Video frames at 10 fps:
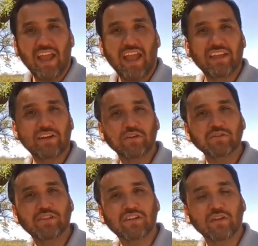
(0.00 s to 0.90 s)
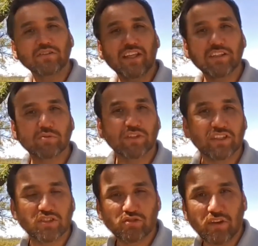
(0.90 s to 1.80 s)
And those those lakes were
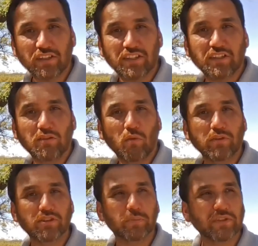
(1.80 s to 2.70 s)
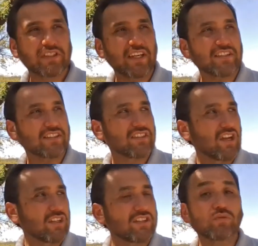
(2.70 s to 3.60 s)
constructed in order to protect this
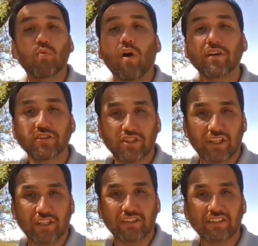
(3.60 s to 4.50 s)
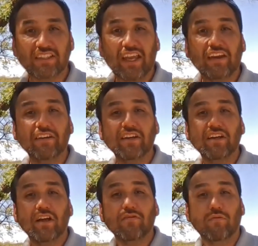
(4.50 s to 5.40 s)
this watershed, this area
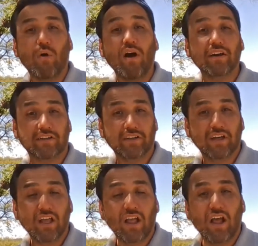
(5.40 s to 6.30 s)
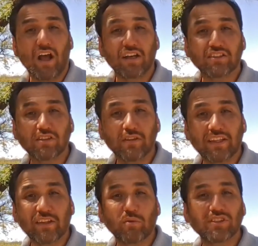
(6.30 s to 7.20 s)
of water, uh, so
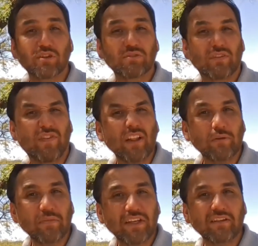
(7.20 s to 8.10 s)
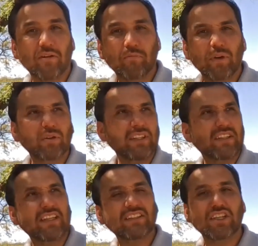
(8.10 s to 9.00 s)
that there was no development, building
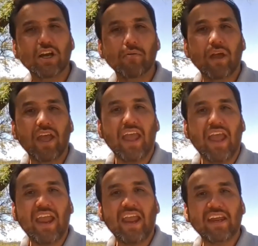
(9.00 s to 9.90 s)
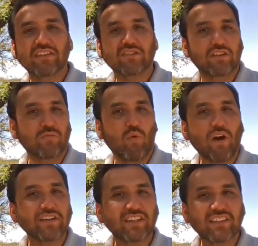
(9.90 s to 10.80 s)
things up, and so the
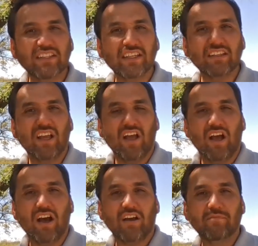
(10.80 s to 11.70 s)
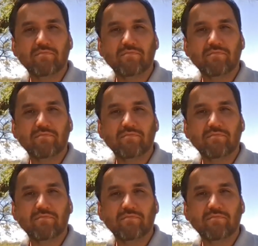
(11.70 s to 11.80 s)
water doesn't get um,